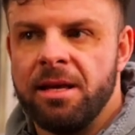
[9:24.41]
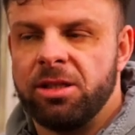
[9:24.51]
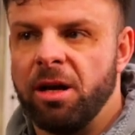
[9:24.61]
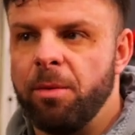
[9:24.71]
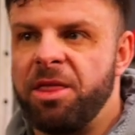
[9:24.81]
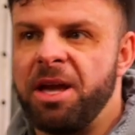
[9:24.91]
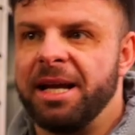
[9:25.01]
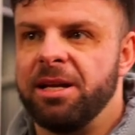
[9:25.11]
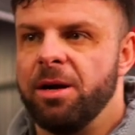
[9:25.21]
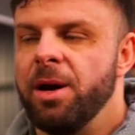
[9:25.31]
So one thing I
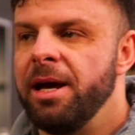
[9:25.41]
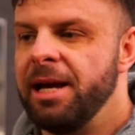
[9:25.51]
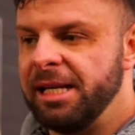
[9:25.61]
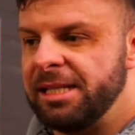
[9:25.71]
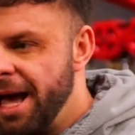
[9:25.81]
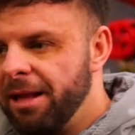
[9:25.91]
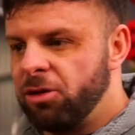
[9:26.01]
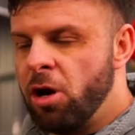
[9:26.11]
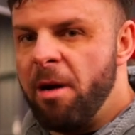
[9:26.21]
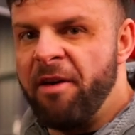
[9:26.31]
do is I'll
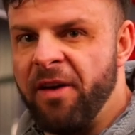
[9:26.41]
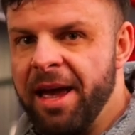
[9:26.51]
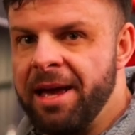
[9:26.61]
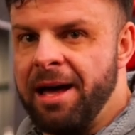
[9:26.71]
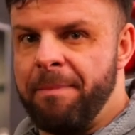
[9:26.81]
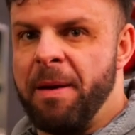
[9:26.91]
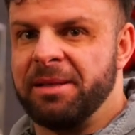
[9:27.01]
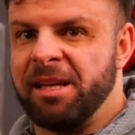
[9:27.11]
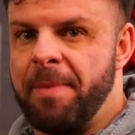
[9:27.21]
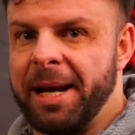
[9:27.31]
come off it, I'll pin
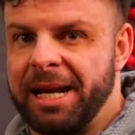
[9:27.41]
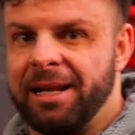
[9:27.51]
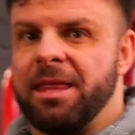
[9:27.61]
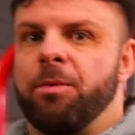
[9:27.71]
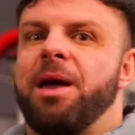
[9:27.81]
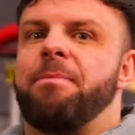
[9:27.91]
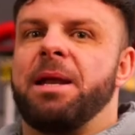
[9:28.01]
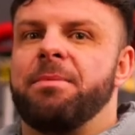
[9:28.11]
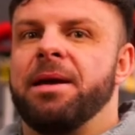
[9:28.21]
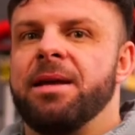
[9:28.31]
myself back and I'll let the weight
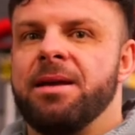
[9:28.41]
pin me.